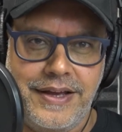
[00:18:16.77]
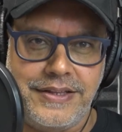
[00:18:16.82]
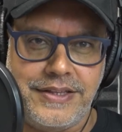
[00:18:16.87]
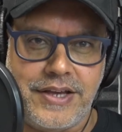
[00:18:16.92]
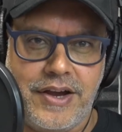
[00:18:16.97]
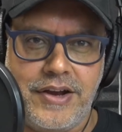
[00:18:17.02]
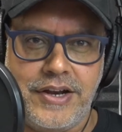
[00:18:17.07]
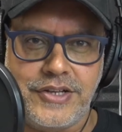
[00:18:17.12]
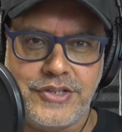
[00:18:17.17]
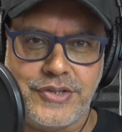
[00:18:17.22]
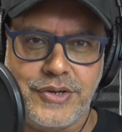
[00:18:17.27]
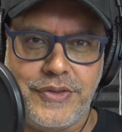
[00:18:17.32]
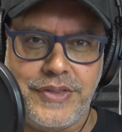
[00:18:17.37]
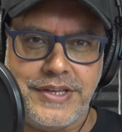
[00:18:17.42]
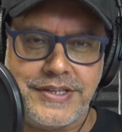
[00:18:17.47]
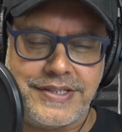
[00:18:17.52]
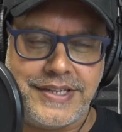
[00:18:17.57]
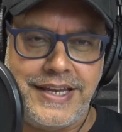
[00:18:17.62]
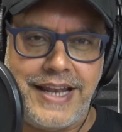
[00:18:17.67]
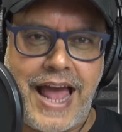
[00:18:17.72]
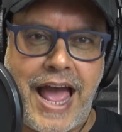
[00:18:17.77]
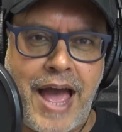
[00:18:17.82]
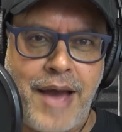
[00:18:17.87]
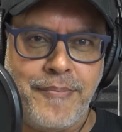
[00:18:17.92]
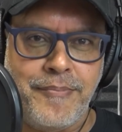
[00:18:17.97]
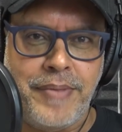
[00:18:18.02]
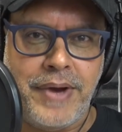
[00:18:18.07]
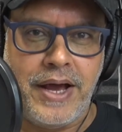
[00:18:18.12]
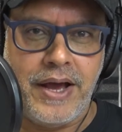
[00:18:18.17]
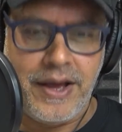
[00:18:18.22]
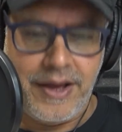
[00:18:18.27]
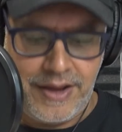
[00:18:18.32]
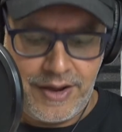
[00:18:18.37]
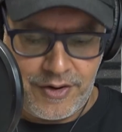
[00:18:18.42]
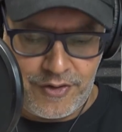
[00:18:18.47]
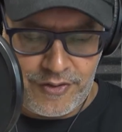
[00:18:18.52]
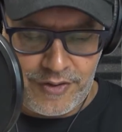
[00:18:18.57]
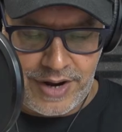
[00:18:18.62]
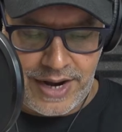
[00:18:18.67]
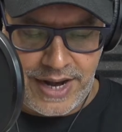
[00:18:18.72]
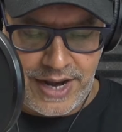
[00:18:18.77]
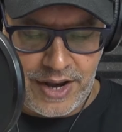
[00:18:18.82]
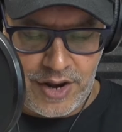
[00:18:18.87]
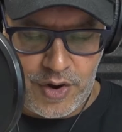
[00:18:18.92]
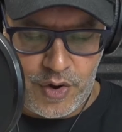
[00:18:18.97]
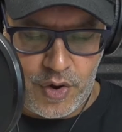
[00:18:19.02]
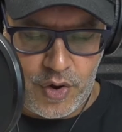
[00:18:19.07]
dinosaur that's in amber, right?